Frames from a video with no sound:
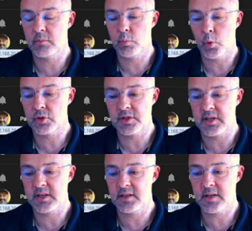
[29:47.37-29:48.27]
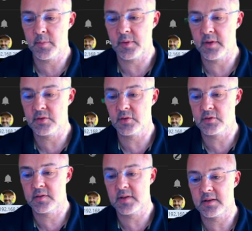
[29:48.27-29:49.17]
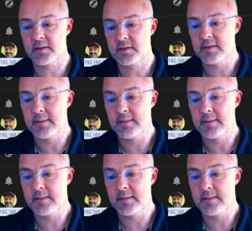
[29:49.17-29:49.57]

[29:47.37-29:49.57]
water's heated up, on those sorts of things.